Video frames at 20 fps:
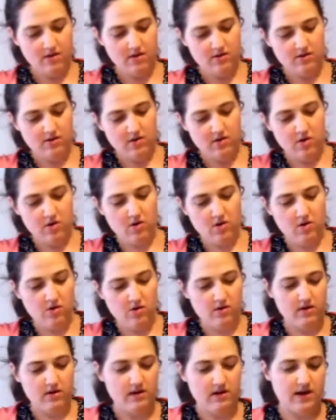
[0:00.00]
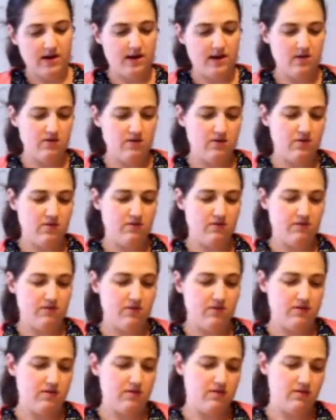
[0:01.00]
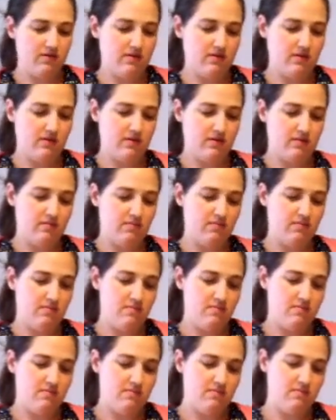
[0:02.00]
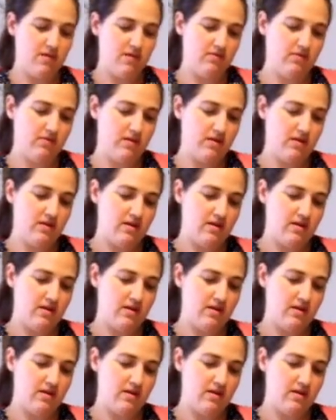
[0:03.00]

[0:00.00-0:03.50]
So I don't know if this is melted